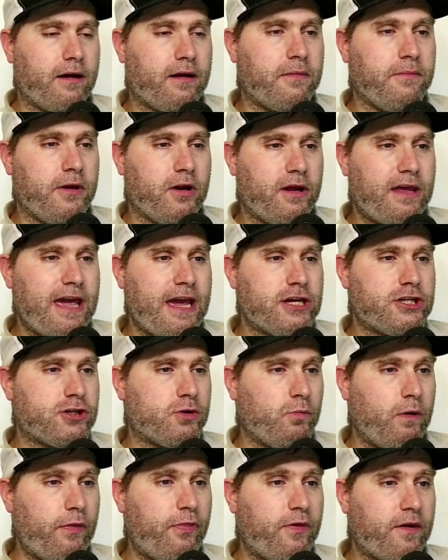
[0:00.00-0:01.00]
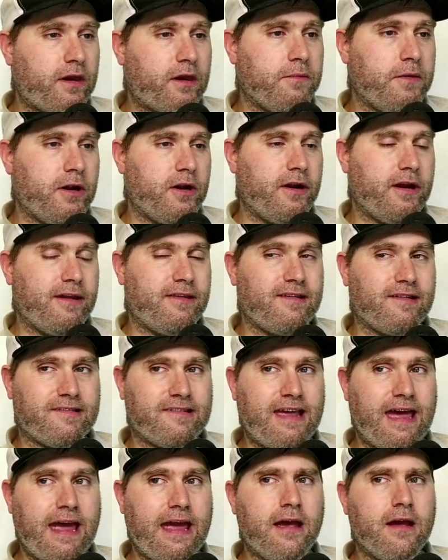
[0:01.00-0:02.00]
communication with the community to
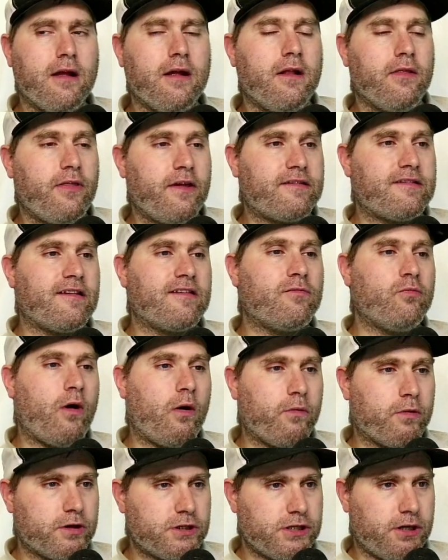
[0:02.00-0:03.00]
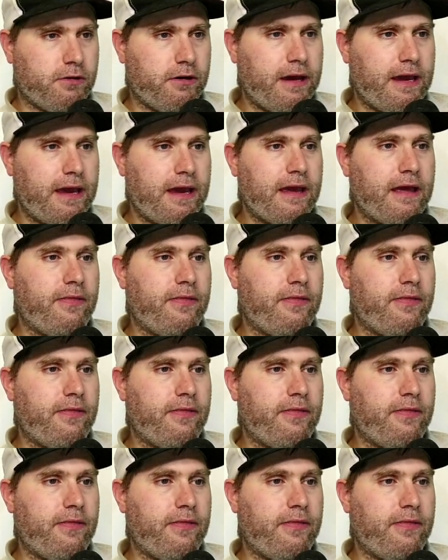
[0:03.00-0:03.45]
say this is what we're doing,